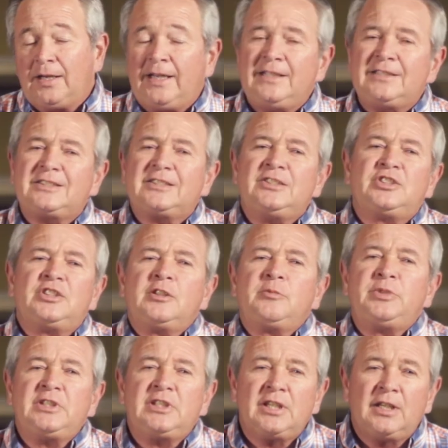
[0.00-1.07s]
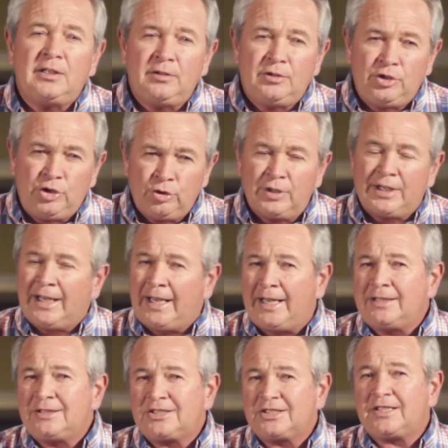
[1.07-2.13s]
Ladies and gentlemen, can you and
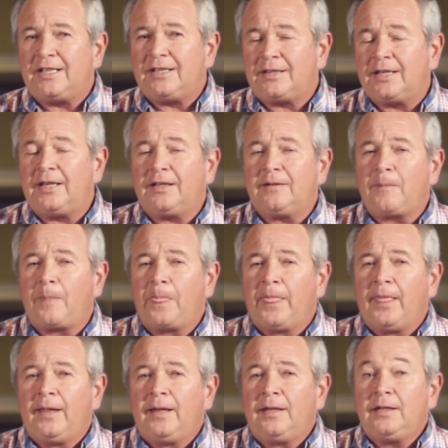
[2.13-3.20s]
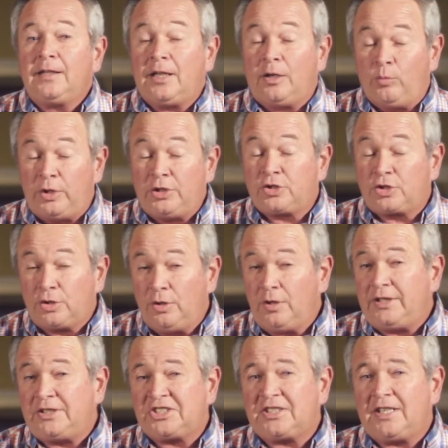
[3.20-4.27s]
I say that? Can we
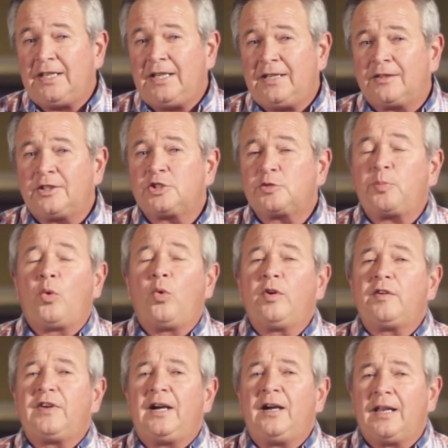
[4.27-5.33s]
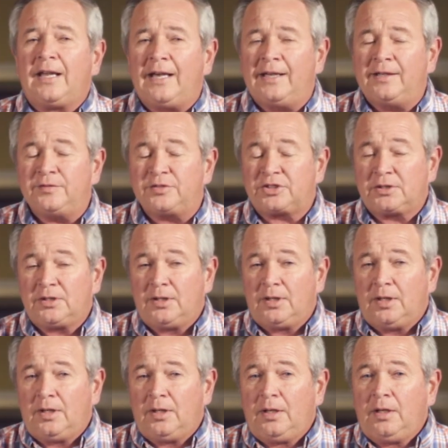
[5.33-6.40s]
truly say at this point of our lives,
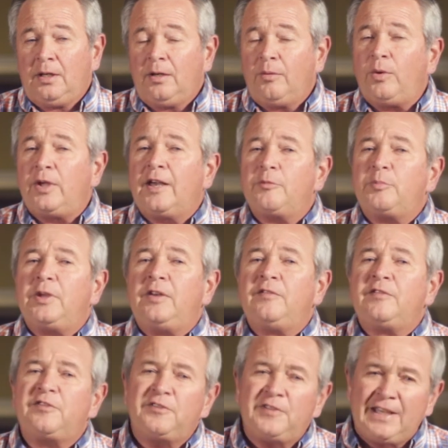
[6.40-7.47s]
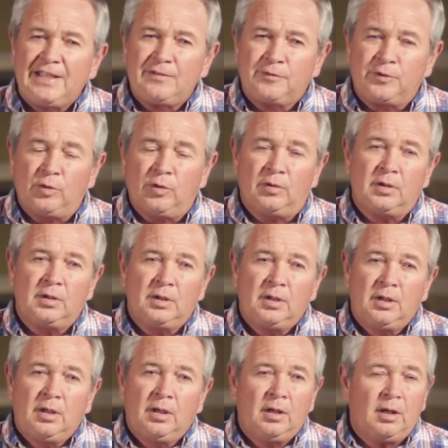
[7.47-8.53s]
we have been faithful
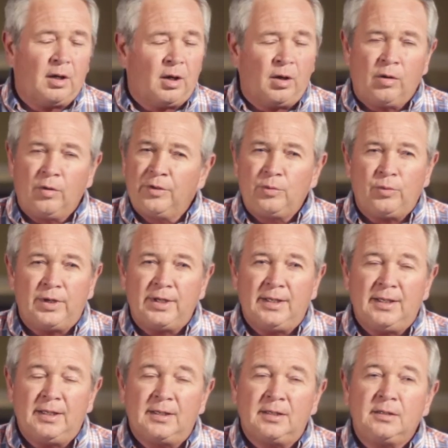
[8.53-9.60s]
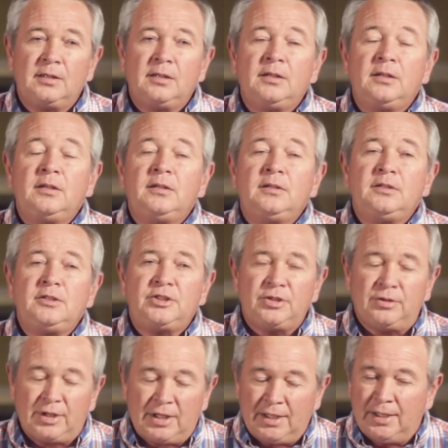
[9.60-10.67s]
all the way
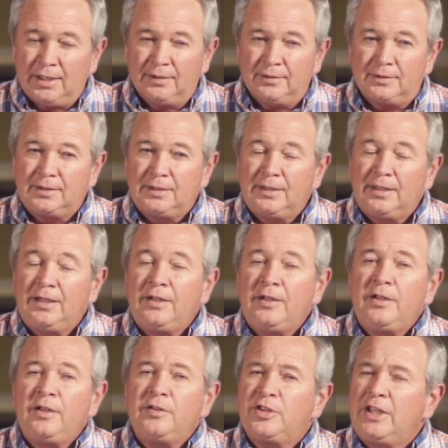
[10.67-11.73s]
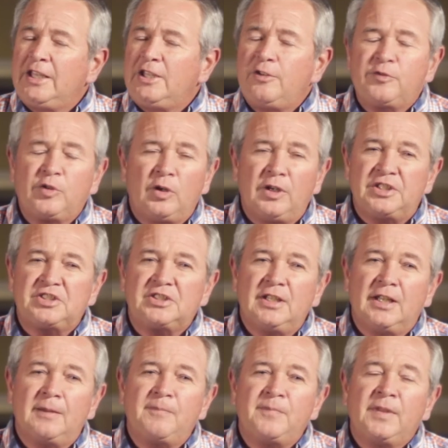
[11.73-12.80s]
to the end? Thank you for
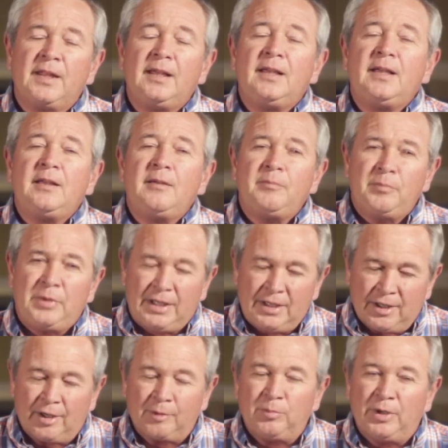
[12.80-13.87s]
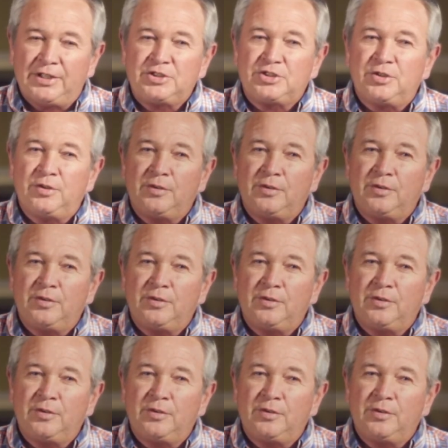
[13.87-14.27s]
listening. May God bless